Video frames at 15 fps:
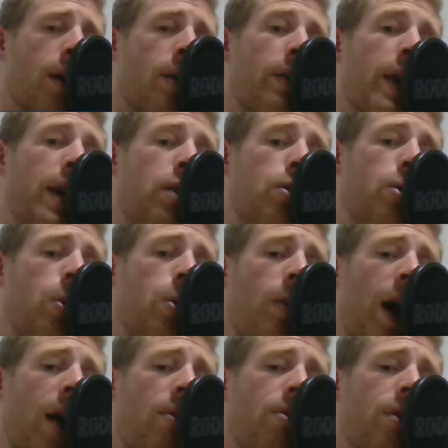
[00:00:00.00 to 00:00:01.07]
They drew
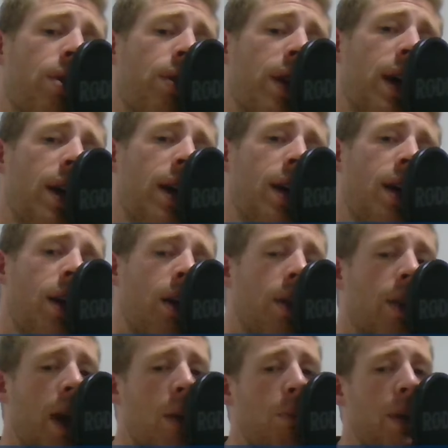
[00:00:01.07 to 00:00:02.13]
everything
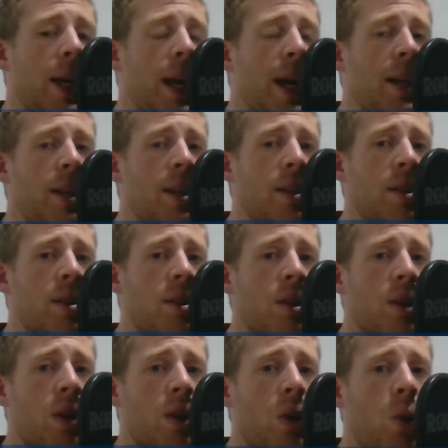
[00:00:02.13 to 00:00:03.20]
that begins
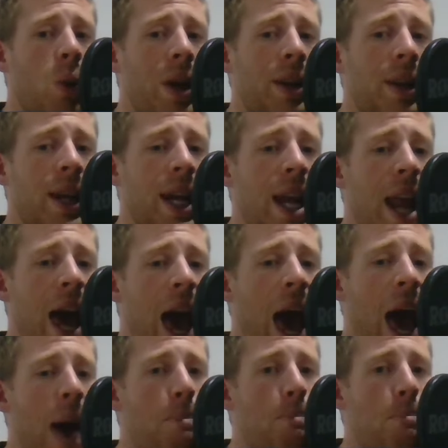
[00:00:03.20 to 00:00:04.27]
with an
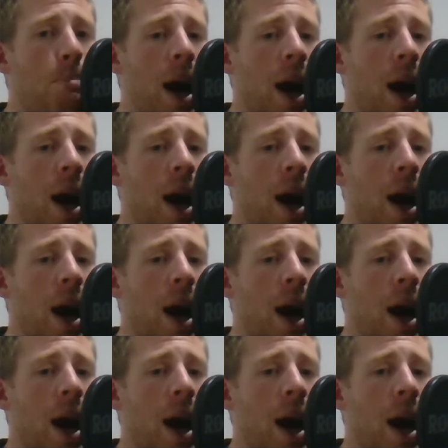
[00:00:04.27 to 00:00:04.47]
M.